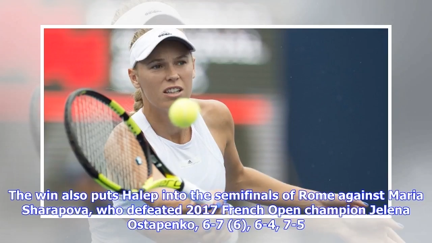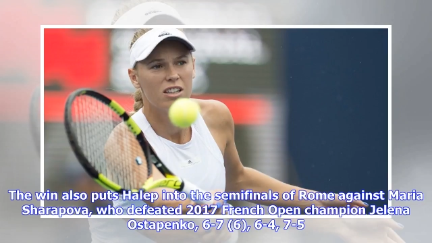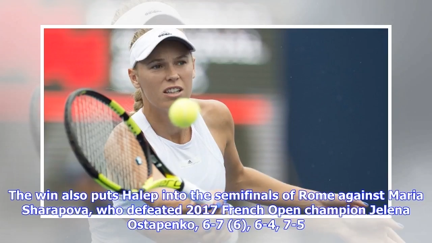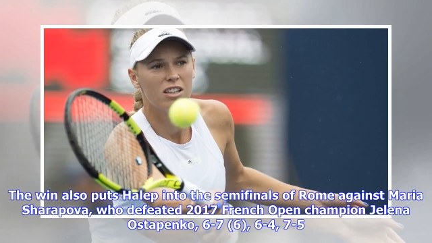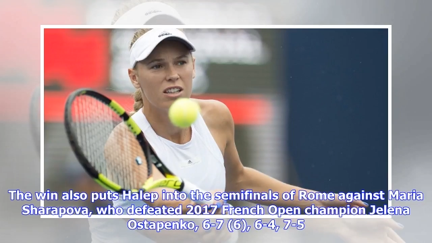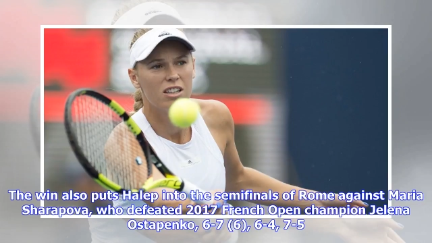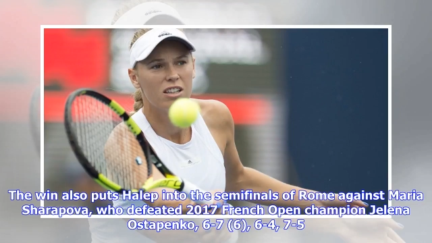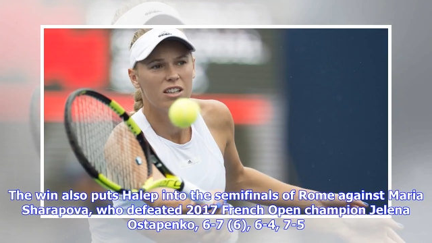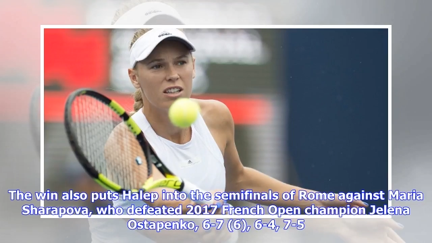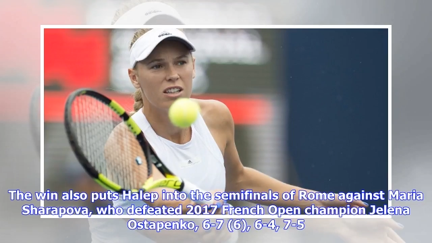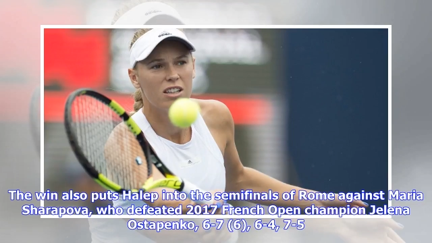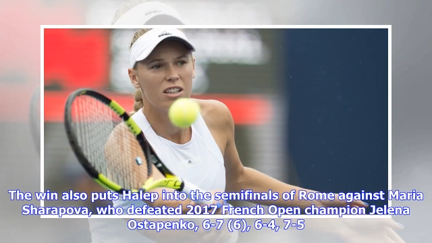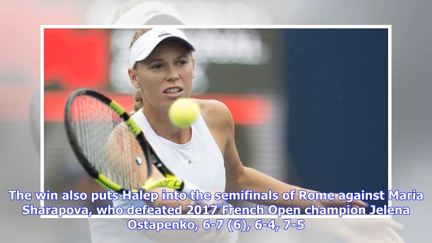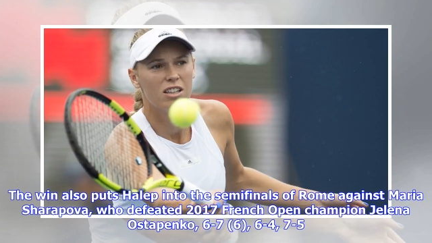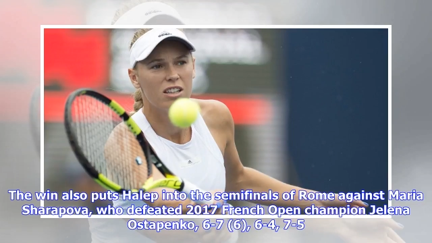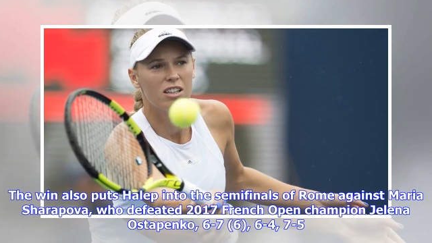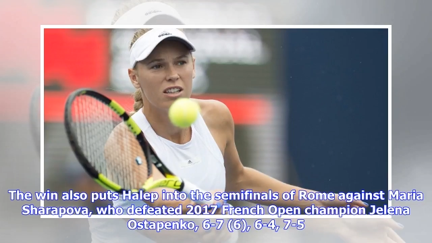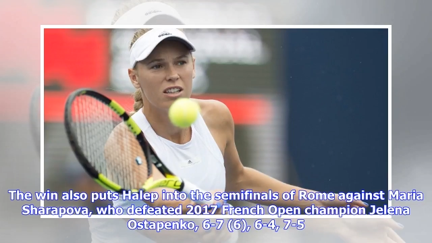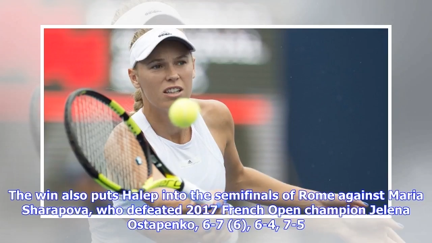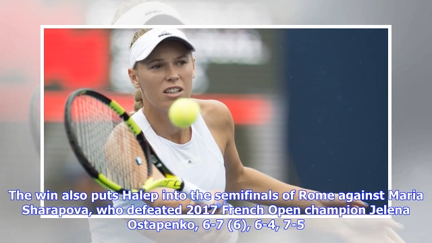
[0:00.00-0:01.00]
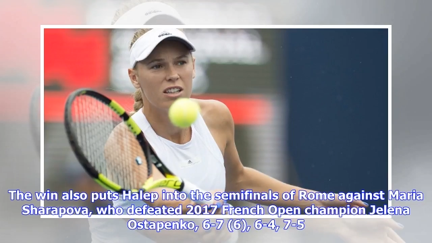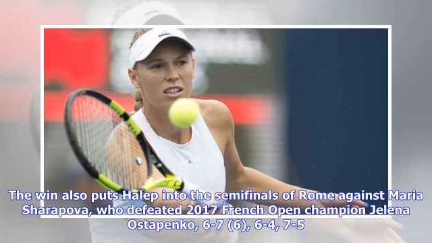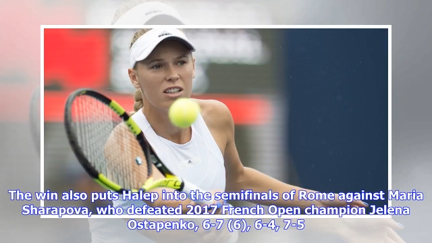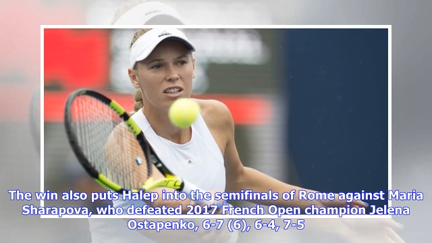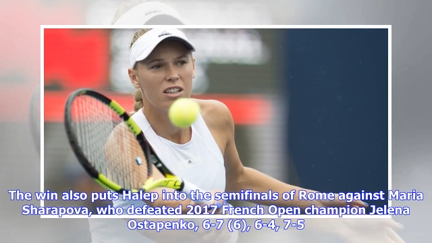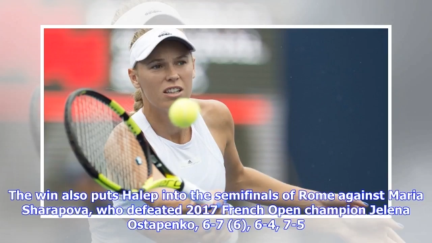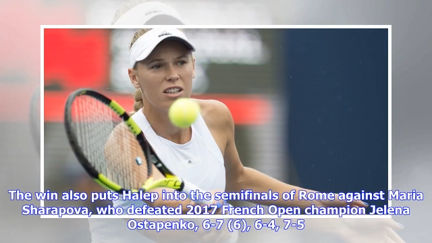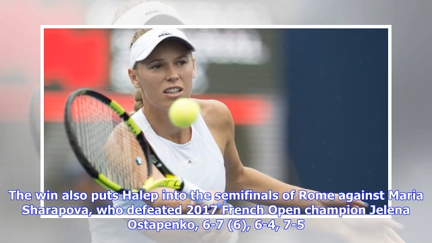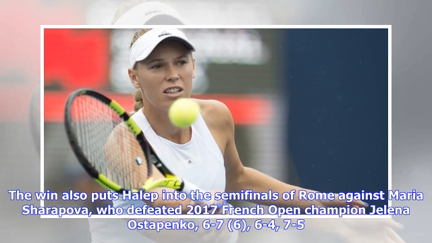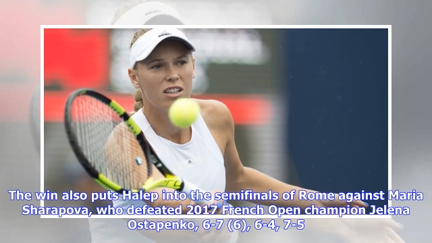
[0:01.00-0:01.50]

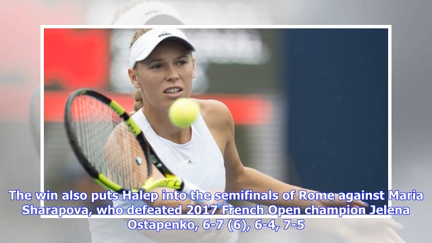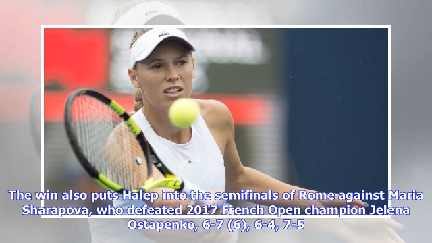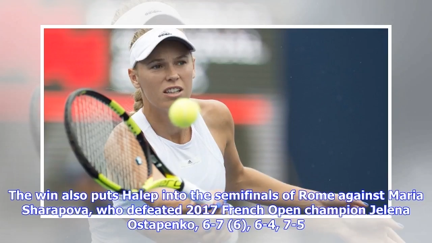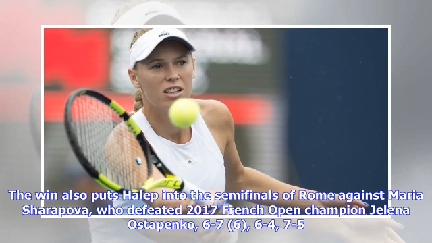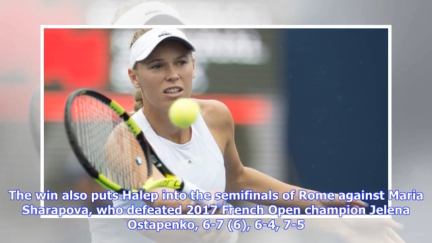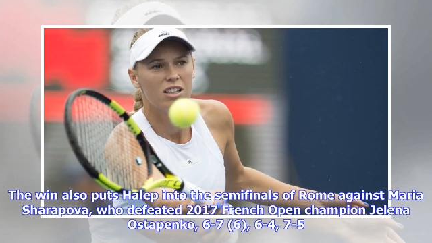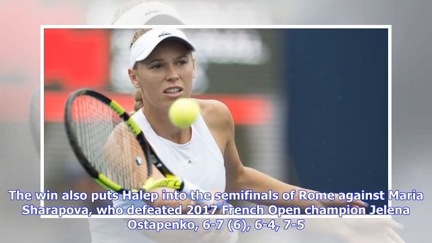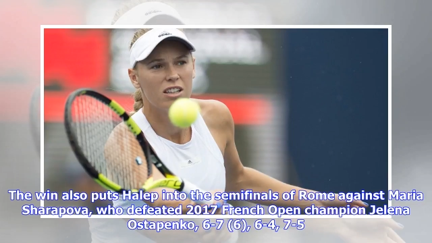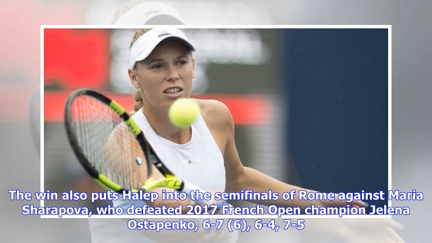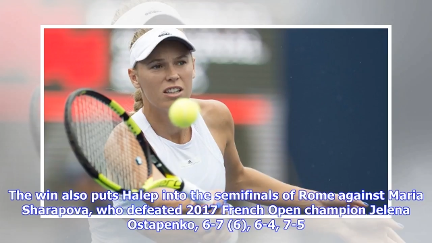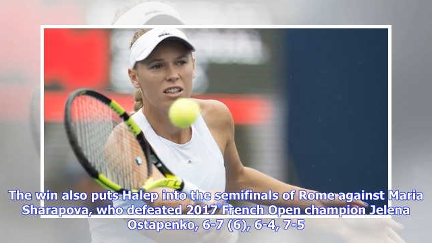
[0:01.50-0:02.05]
[no speech]